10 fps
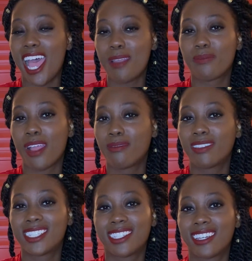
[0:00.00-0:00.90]
I'm
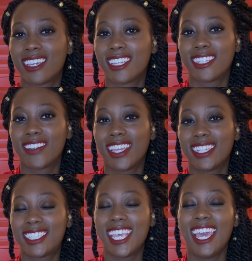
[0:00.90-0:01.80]
probably still gonna do it.
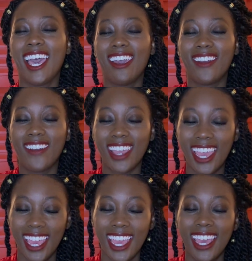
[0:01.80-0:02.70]
So
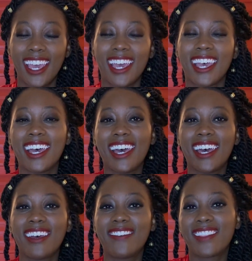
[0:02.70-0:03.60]

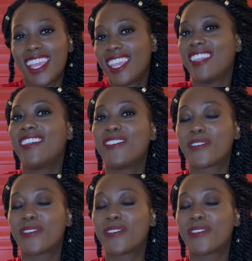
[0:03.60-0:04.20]
thank you